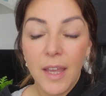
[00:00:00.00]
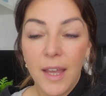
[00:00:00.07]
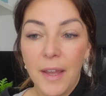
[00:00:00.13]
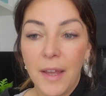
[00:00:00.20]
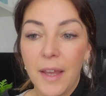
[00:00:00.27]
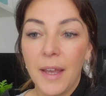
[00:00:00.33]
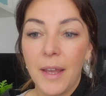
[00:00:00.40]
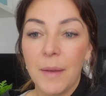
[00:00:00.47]

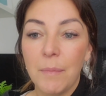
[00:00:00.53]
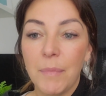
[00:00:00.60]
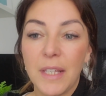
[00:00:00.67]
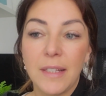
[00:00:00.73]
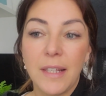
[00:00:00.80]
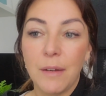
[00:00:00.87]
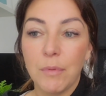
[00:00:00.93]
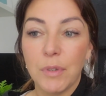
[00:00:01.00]
They
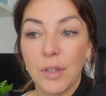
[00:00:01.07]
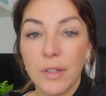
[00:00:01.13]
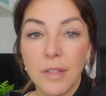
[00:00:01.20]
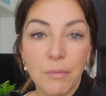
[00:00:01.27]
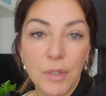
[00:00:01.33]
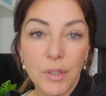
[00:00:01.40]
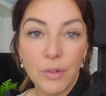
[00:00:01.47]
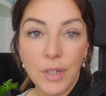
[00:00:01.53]
said it was because
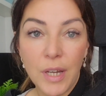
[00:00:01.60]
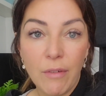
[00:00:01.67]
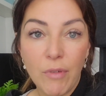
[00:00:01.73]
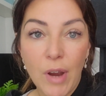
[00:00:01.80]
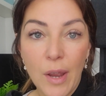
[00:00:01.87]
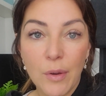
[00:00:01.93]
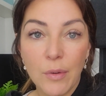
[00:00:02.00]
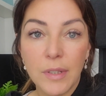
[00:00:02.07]
it was Sunday
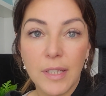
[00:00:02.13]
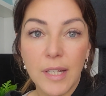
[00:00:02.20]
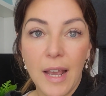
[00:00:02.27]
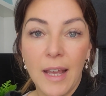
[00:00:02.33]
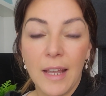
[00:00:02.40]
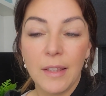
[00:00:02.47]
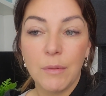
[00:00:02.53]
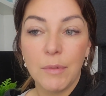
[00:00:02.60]
roast
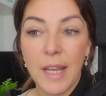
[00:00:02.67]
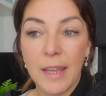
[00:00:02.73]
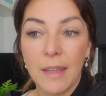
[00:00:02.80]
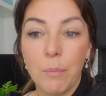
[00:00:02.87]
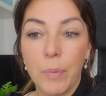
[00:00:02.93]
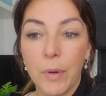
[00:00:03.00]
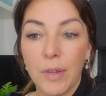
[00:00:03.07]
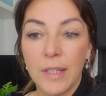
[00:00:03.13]
and they were
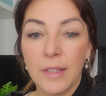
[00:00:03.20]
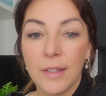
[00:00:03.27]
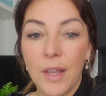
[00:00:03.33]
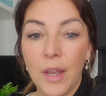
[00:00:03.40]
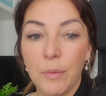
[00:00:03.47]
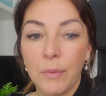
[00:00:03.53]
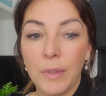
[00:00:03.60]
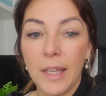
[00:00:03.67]
taking bookings
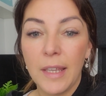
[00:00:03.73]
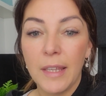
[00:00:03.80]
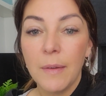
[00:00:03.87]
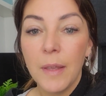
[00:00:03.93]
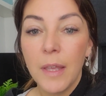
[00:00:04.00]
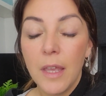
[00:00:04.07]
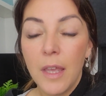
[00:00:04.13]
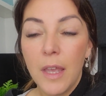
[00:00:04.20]
only.